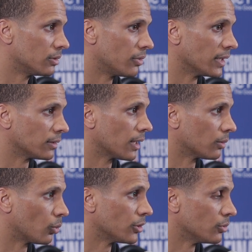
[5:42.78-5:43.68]
think that
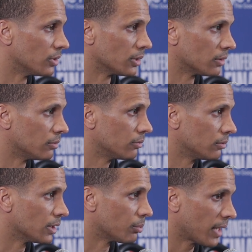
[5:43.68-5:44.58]
what you did
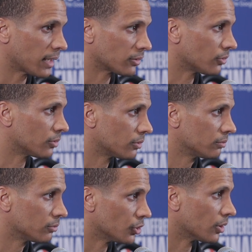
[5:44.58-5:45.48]
in the past is
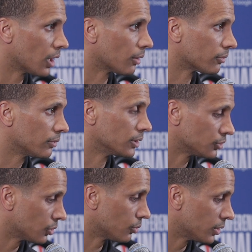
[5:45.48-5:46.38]
good enough. And
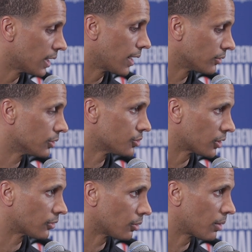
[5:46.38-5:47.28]
so we have to
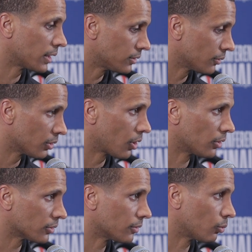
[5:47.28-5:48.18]
adjust our mindset
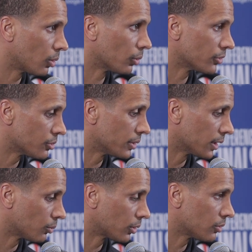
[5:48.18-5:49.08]
regardless of what we're doing
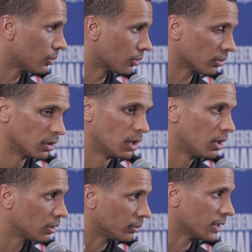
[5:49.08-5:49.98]
in one quarter.
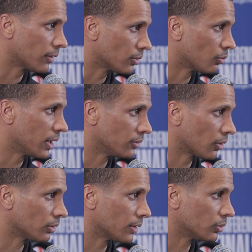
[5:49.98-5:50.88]
We have to raise
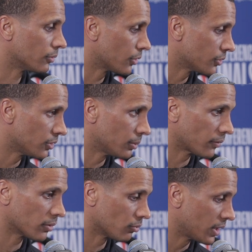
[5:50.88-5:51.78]
our level of urgency. We
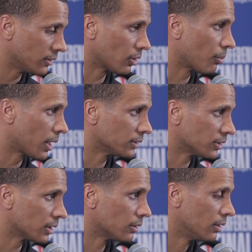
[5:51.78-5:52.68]
have to raise our
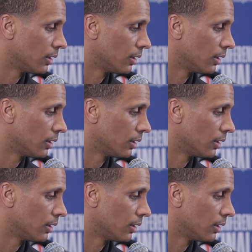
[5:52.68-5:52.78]
mindset